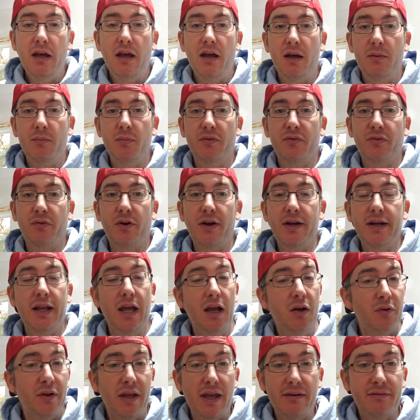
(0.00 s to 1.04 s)
But for right
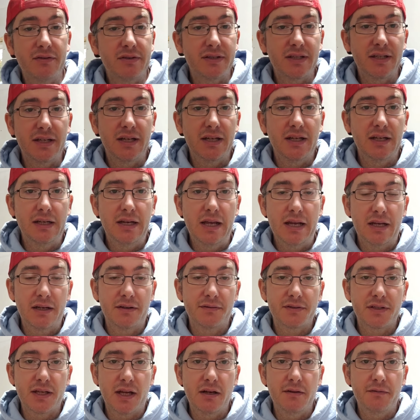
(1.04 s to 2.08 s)
now, we haven't seen any
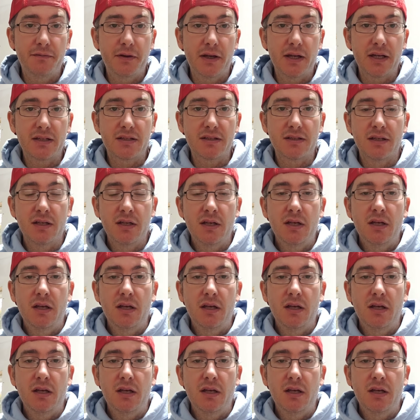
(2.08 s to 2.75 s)
negative side effects